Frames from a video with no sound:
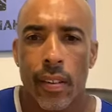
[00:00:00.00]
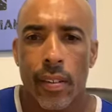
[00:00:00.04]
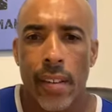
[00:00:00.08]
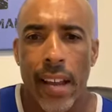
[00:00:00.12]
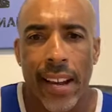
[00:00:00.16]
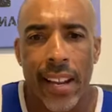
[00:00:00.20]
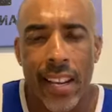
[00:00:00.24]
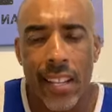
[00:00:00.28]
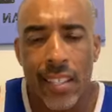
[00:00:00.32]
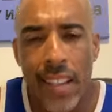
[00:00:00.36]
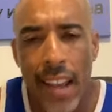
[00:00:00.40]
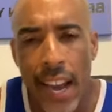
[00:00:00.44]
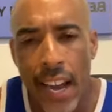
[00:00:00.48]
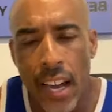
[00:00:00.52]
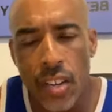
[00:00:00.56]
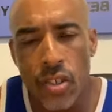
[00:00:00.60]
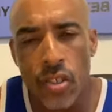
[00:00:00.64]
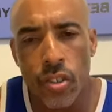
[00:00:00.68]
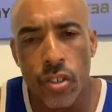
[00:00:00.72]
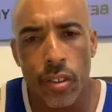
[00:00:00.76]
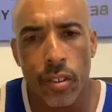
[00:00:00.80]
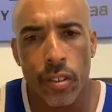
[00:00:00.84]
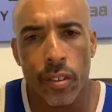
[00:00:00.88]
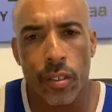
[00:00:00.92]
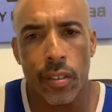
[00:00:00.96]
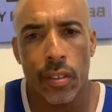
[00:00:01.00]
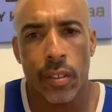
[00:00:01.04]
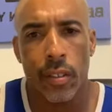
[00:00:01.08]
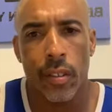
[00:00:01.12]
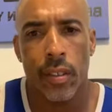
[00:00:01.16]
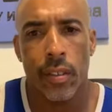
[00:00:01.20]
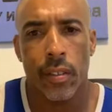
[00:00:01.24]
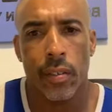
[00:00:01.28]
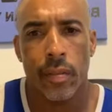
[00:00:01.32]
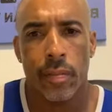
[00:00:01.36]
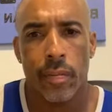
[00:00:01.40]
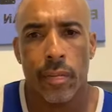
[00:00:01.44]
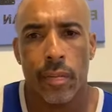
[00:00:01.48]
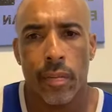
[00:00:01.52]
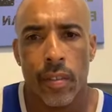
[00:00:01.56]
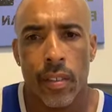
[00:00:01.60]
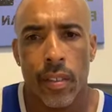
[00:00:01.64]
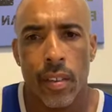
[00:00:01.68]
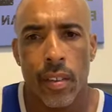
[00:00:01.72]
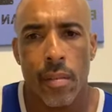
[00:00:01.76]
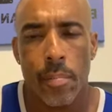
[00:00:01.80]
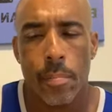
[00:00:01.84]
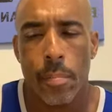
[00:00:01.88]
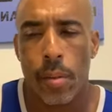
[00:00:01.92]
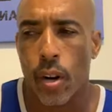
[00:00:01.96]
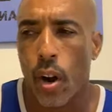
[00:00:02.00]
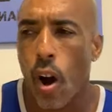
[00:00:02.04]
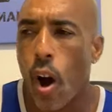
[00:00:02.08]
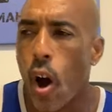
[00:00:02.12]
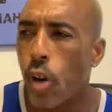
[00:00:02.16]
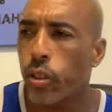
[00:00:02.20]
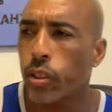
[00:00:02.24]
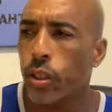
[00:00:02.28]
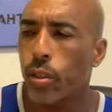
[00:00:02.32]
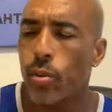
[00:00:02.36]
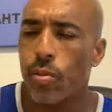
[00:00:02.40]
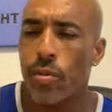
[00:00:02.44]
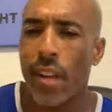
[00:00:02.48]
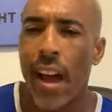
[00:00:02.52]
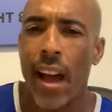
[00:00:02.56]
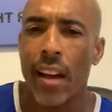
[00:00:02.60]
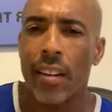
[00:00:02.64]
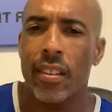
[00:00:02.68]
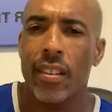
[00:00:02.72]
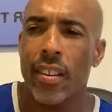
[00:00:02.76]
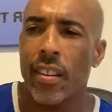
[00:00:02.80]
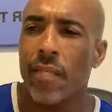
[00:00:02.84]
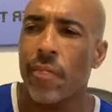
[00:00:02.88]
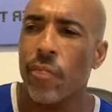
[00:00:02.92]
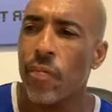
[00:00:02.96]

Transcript: not in danger, but also not